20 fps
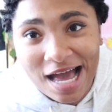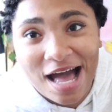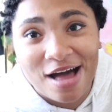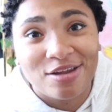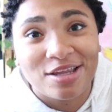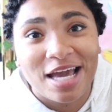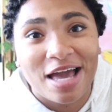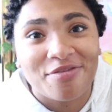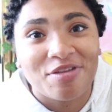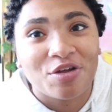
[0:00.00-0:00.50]
I
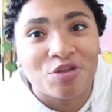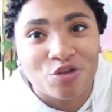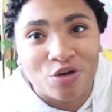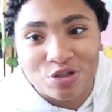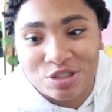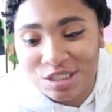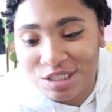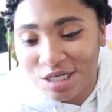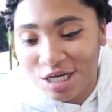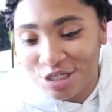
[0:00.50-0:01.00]
only have like
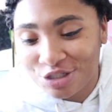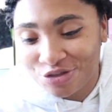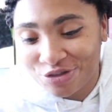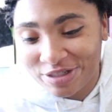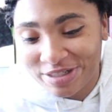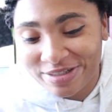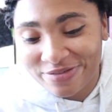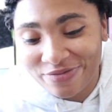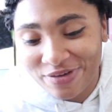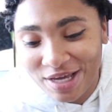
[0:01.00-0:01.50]

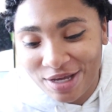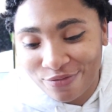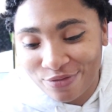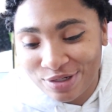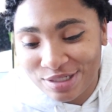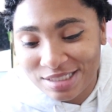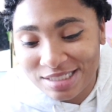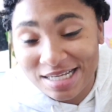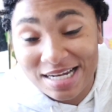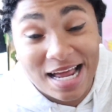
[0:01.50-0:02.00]
1,300
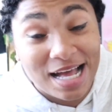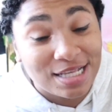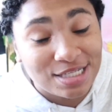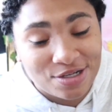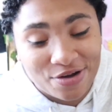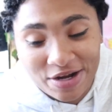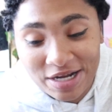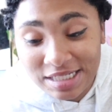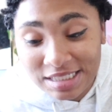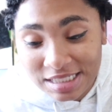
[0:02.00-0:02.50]
favorites, and that's
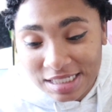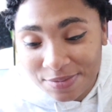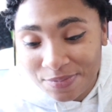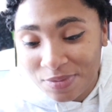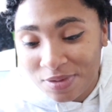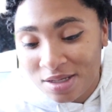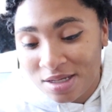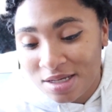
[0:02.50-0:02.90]
crazy.